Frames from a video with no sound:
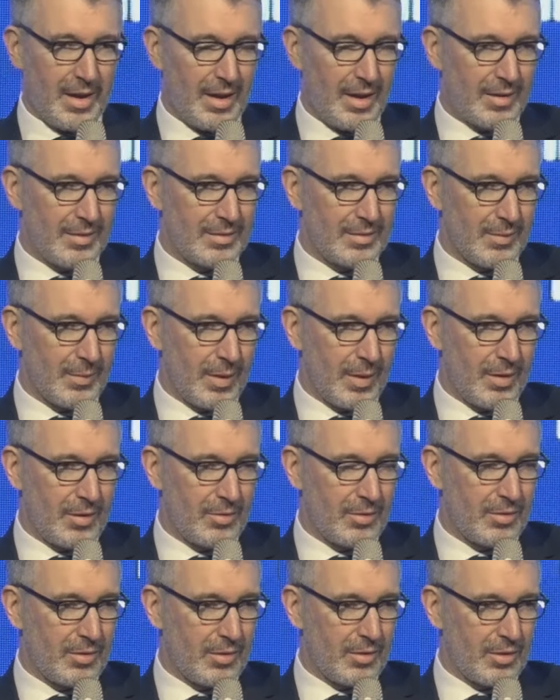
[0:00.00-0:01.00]

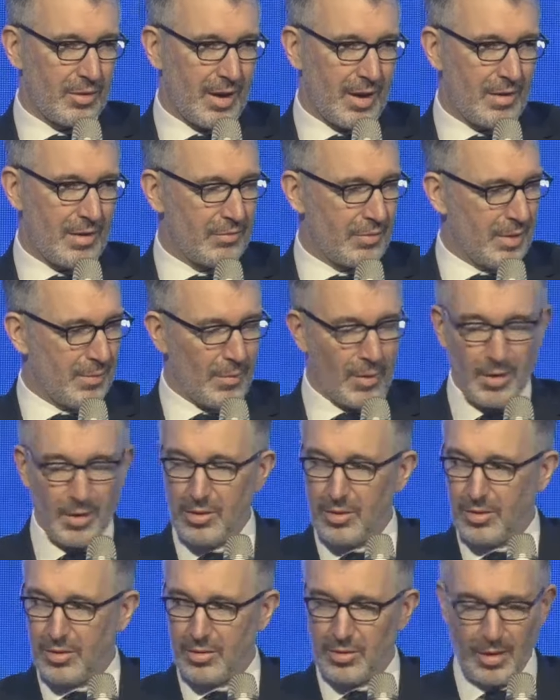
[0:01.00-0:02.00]
estimates that every
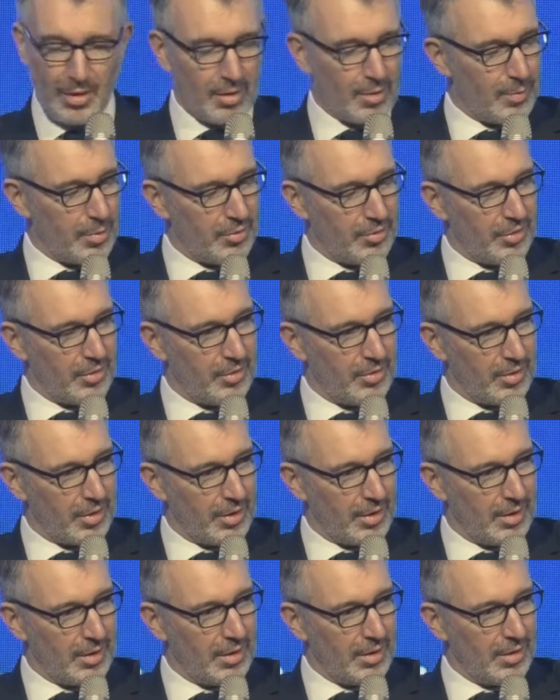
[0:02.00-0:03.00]
month they are
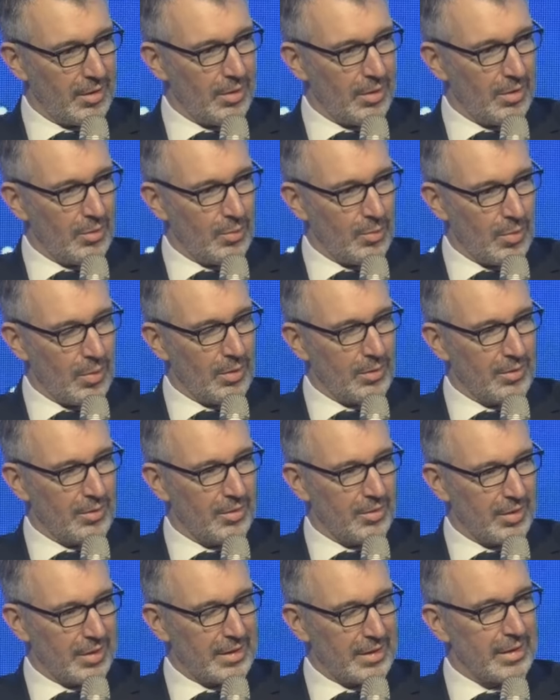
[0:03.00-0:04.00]
producing one
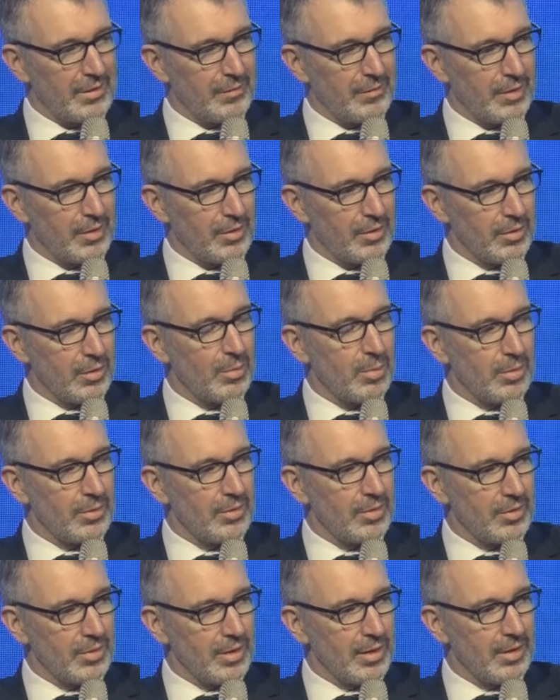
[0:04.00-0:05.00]
significant
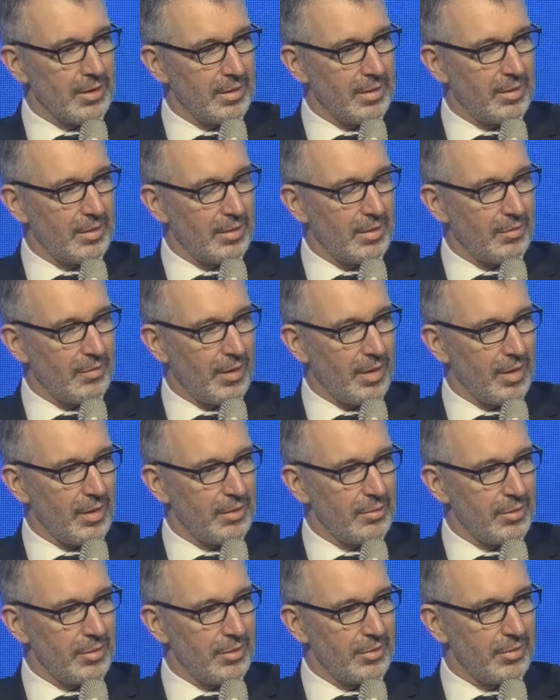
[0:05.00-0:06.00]
quantity of
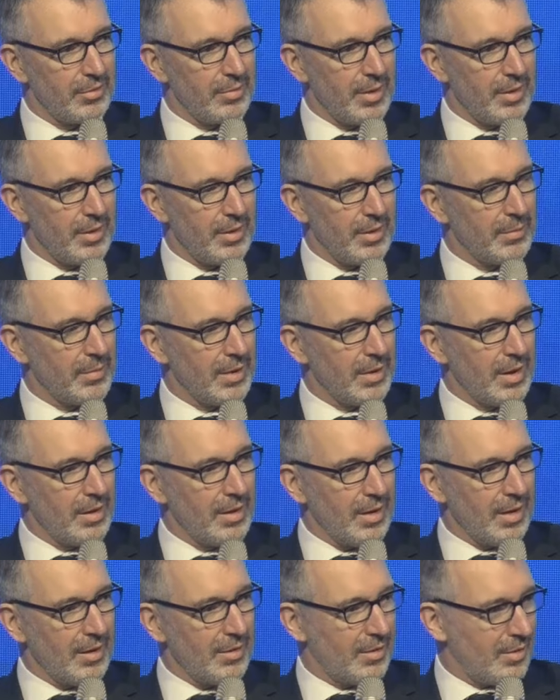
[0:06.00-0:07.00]
high-enriched uranium.
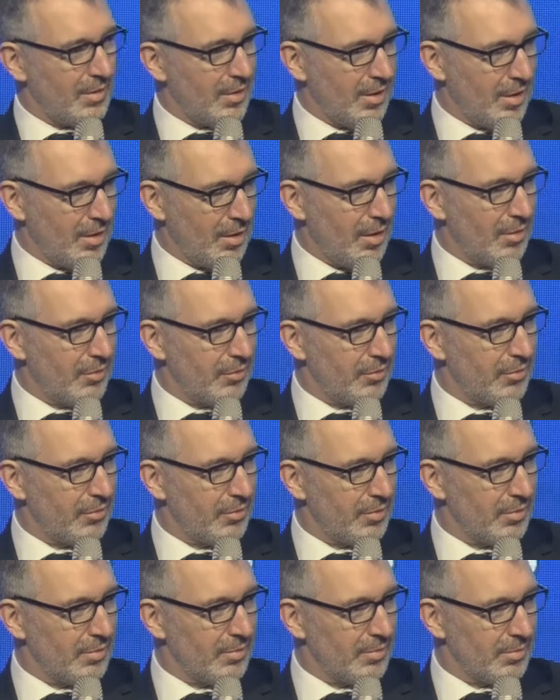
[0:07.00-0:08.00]
That's enough
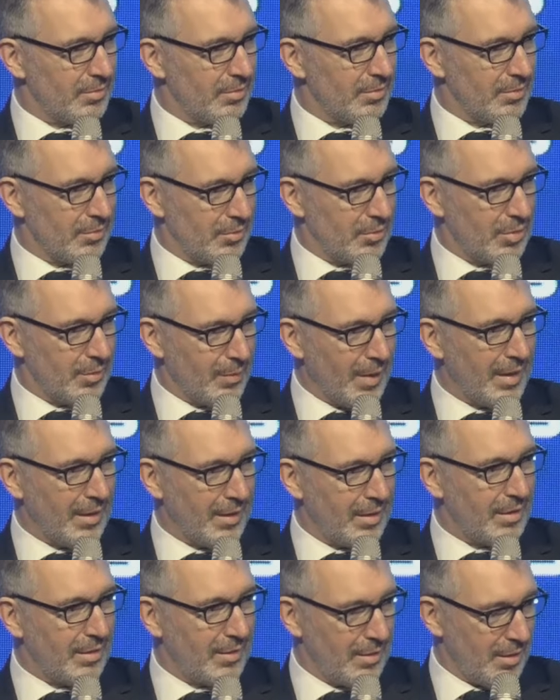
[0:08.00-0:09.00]
to
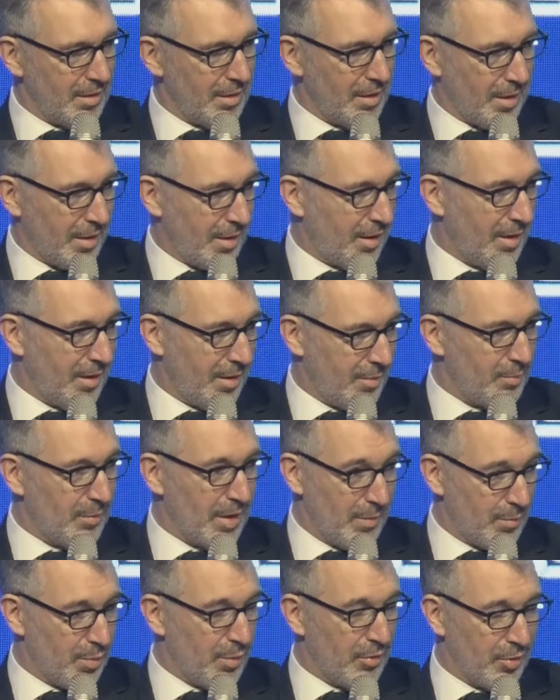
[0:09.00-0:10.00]
make,
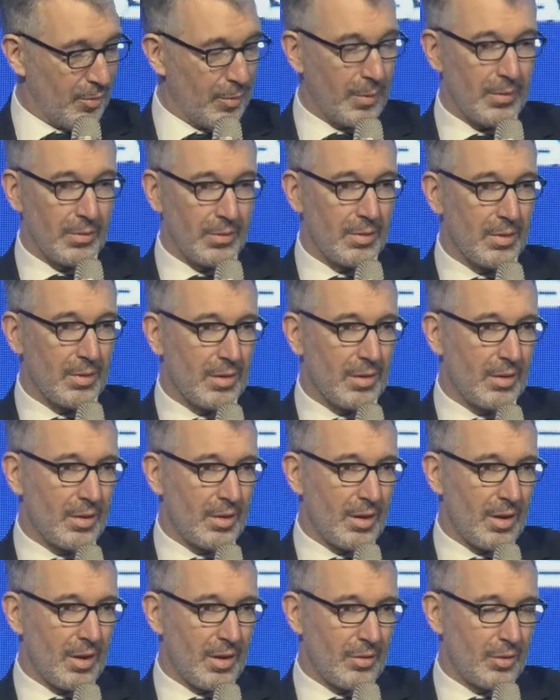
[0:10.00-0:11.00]
in principle,
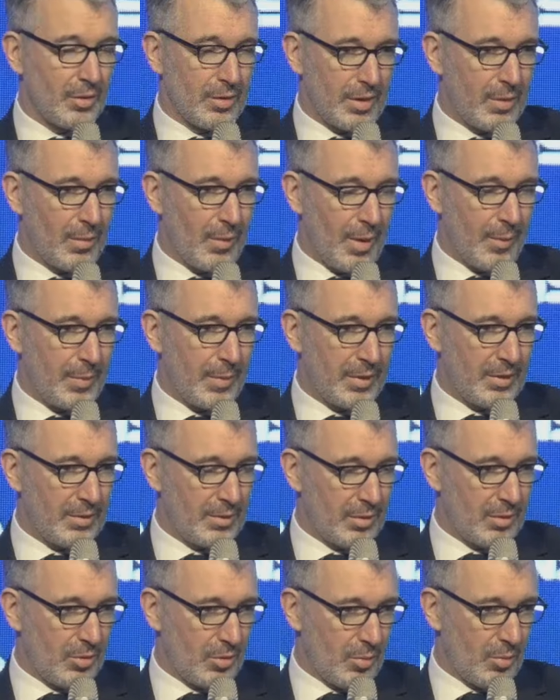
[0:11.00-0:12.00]
a nuclear
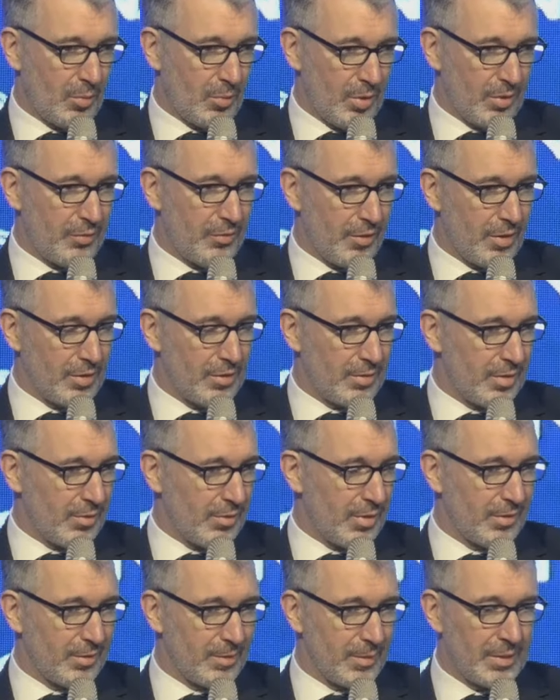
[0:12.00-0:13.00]
weapon with further
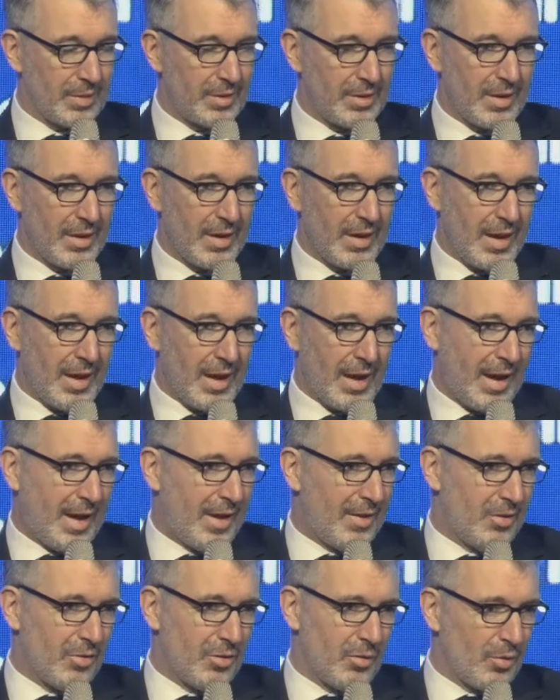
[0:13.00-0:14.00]
enrichment.
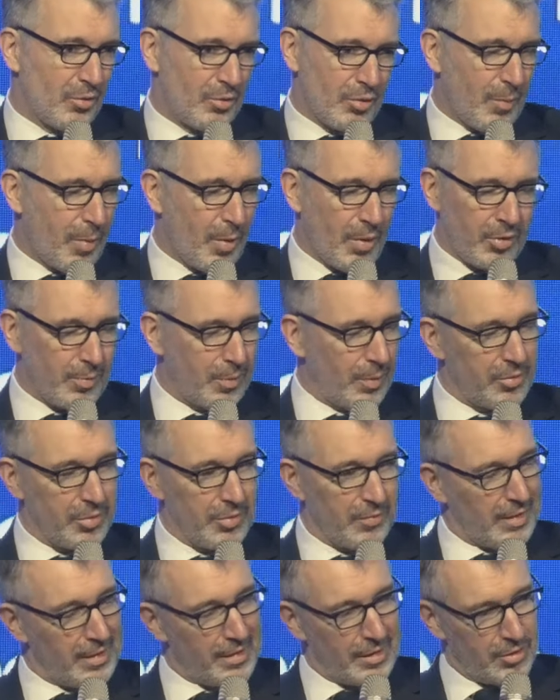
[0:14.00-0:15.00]
There is no possible
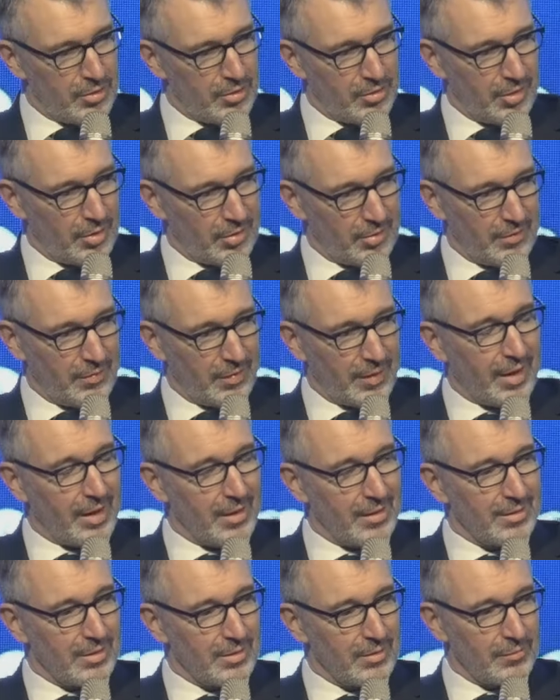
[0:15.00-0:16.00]
civilian
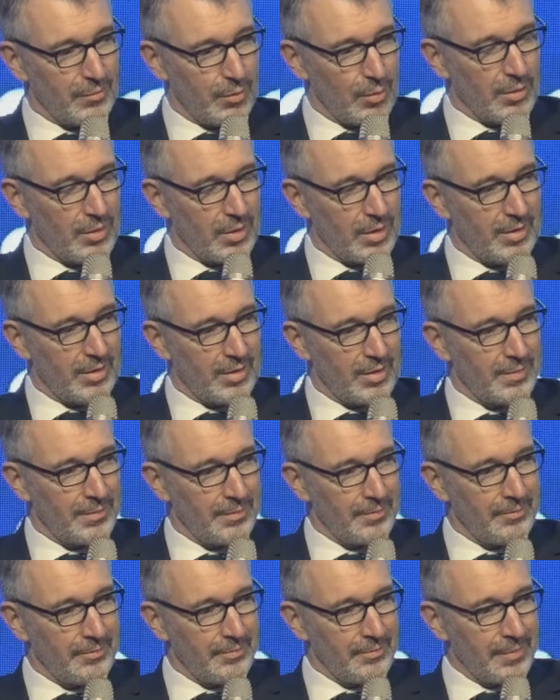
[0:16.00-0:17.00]
justification for this.
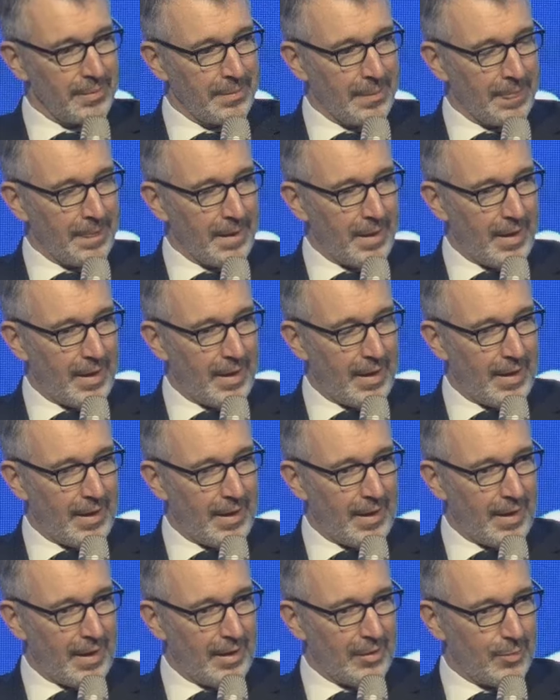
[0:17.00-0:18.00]

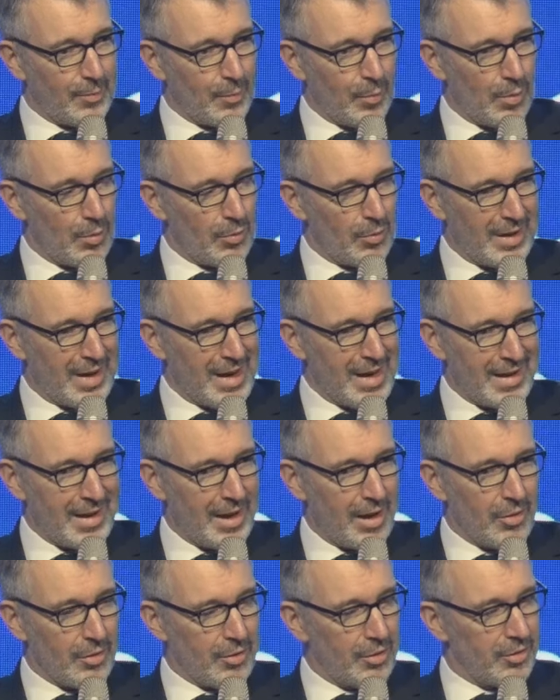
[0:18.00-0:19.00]
It's more than any
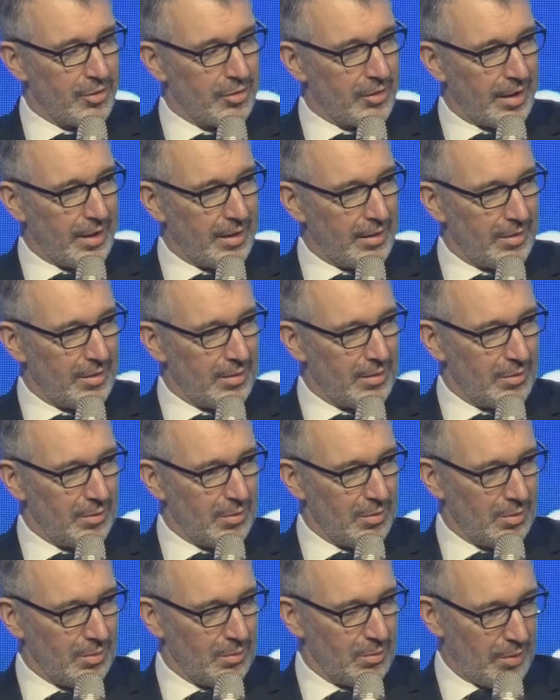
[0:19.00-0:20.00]
other state
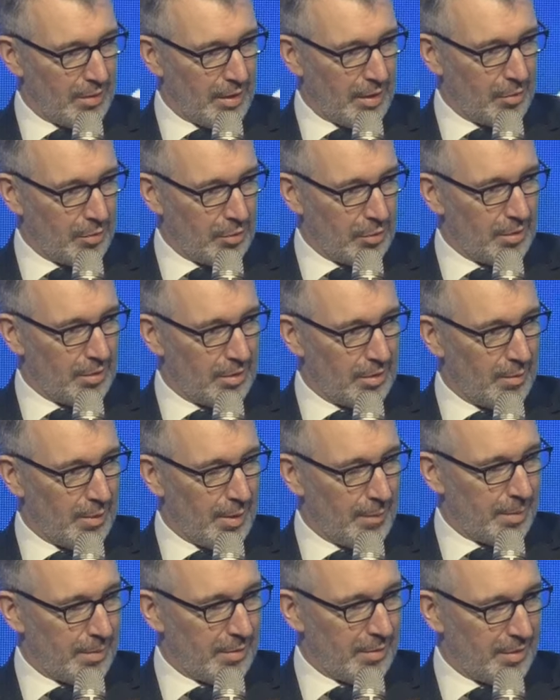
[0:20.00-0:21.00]
without nuclear
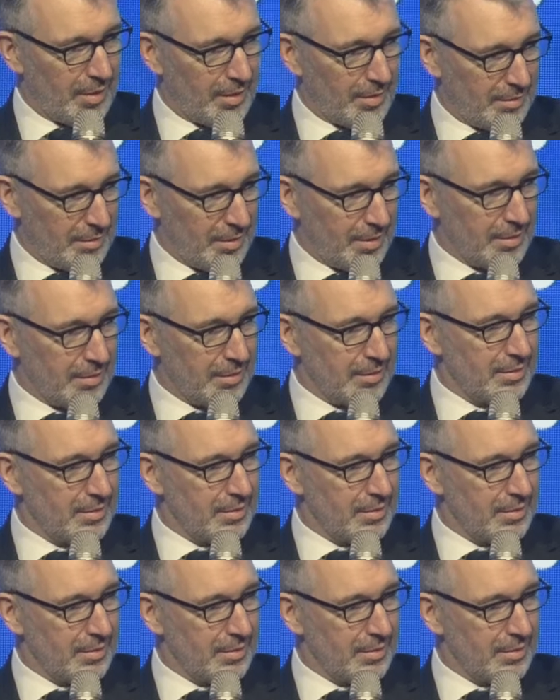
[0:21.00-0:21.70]
weapons has done.